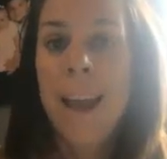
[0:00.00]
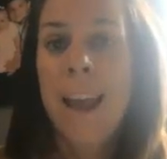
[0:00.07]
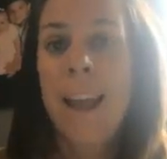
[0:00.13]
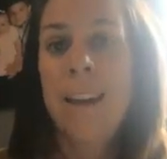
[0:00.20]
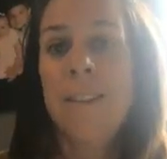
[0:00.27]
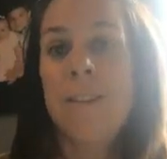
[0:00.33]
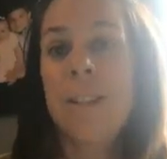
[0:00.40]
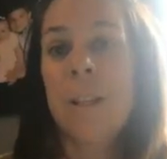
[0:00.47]

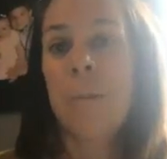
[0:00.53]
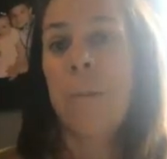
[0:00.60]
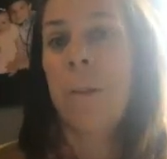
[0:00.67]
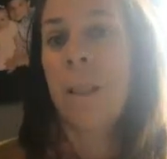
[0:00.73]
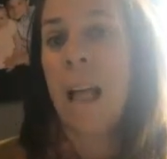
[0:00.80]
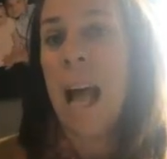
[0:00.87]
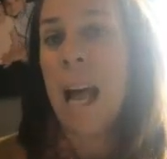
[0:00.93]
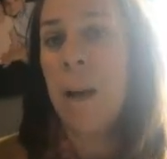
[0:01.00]
And if
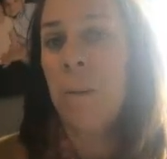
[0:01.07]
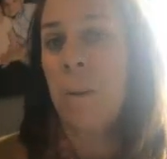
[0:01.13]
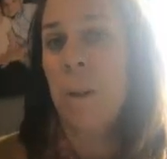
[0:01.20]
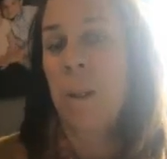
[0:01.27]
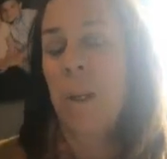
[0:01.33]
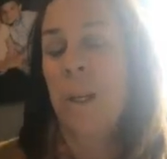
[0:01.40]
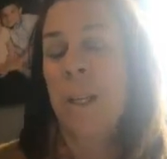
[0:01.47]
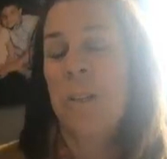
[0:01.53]
supply we'll
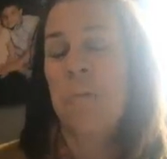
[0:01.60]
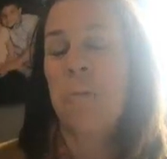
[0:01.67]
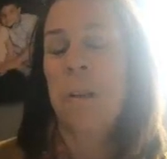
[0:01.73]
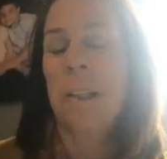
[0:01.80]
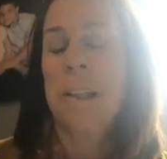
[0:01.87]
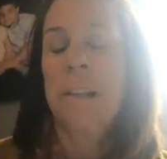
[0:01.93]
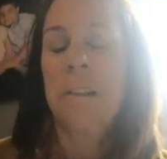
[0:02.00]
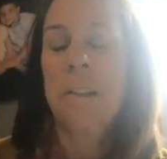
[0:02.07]
learn is
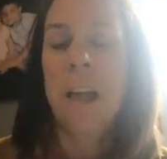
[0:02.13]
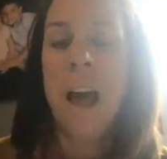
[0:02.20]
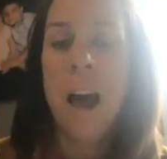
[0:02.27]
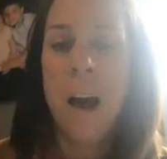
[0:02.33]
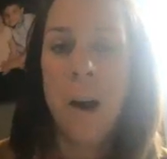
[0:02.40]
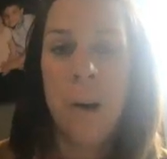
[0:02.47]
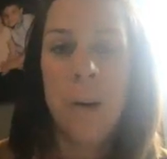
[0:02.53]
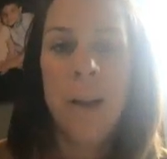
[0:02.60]
really
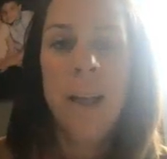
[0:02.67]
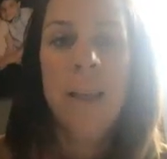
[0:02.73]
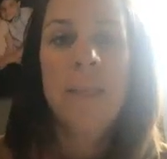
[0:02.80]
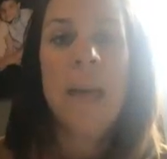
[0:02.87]
low,